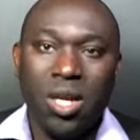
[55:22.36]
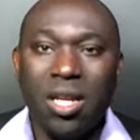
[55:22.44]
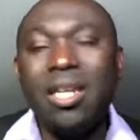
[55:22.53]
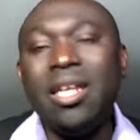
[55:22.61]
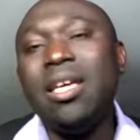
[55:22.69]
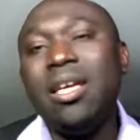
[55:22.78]

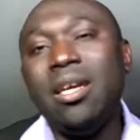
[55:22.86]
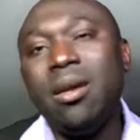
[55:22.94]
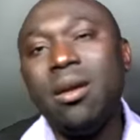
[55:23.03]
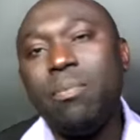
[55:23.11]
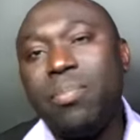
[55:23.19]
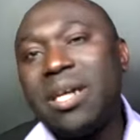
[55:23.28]
the
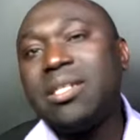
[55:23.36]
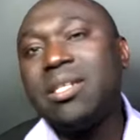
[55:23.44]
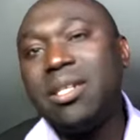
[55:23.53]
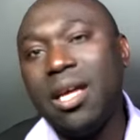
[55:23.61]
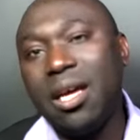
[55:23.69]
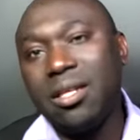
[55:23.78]

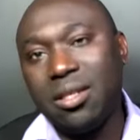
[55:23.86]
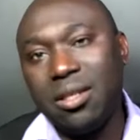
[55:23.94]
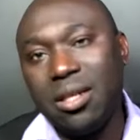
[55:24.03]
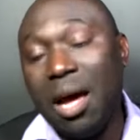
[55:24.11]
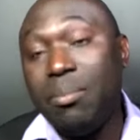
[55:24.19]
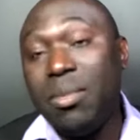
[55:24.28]
president,
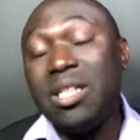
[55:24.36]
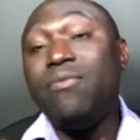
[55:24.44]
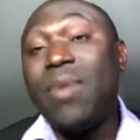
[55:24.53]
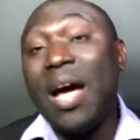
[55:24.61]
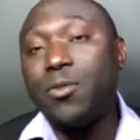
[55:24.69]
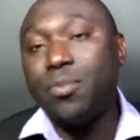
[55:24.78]
I mean the
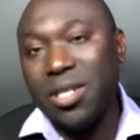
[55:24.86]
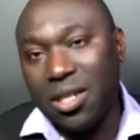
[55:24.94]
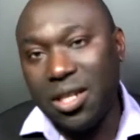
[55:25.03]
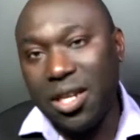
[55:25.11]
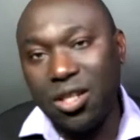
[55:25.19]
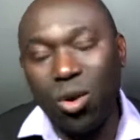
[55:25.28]
vice
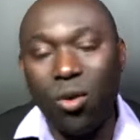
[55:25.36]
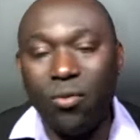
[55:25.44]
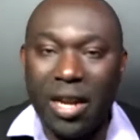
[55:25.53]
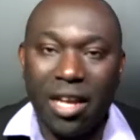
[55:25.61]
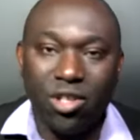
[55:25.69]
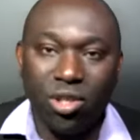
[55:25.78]
president of
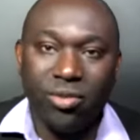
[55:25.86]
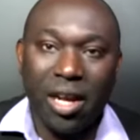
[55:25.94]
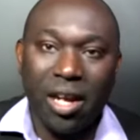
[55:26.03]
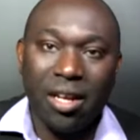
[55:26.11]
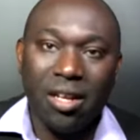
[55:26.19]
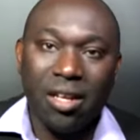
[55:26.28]

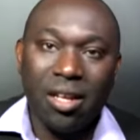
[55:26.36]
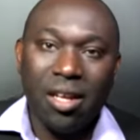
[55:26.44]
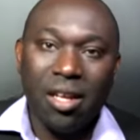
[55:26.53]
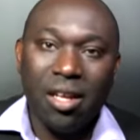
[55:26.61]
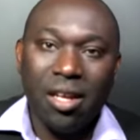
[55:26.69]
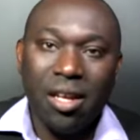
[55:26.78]
Nigeria.
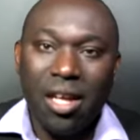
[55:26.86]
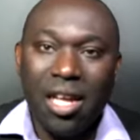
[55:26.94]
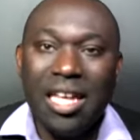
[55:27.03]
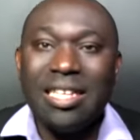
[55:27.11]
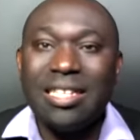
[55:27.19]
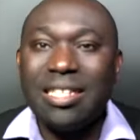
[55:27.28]

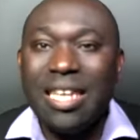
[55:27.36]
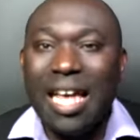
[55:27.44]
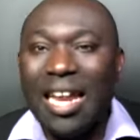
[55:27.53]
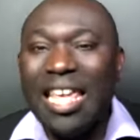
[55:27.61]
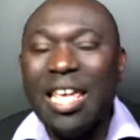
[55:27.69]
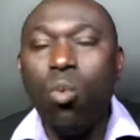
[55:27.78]
He said
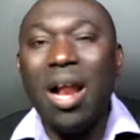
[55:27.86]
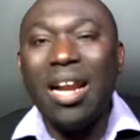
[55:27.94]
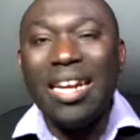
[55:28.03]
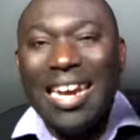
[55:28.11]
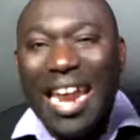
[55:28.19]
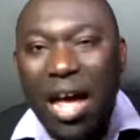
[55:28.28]
he will
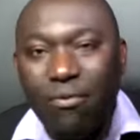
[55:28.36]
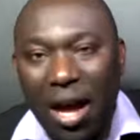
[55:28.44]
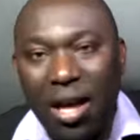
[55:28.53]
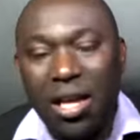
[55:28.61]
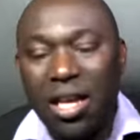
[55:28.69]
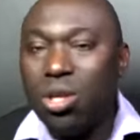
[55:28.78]
never,
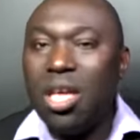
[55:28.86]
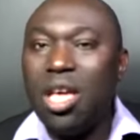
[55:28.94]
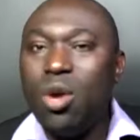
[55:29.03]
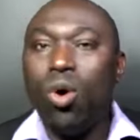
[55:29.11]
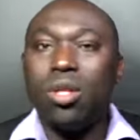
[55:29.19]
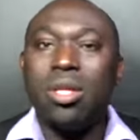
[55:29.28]
he
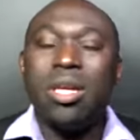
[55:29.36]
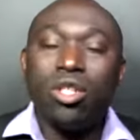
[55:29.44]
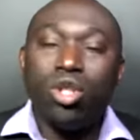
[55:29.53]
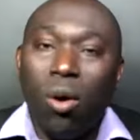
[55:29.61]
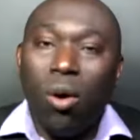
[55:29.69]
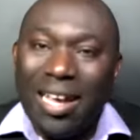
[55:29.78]
was
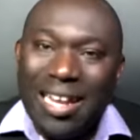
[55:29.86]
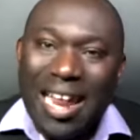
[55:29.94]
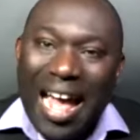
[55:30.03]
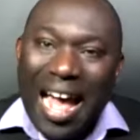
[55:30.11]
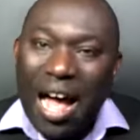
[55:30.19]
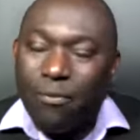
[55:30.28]

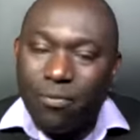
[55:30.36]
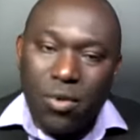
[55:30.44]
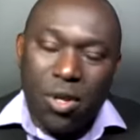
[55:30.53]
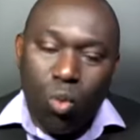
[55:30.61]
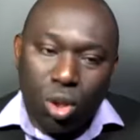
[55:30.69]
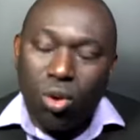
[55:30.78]

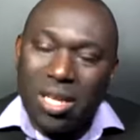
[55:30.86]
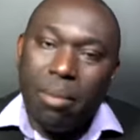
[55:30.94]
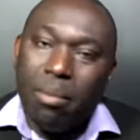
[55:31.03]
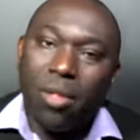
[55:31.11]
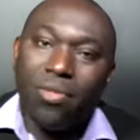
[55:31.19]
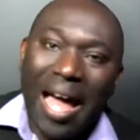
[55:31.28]
talking
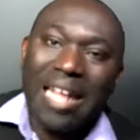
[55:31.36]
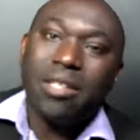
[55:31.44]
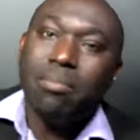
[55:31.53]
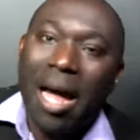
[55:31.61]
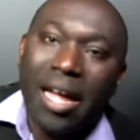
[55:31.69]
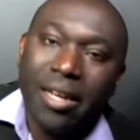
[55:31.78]
about that
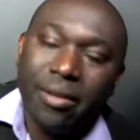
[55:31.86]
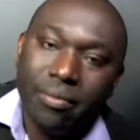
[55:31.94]
man.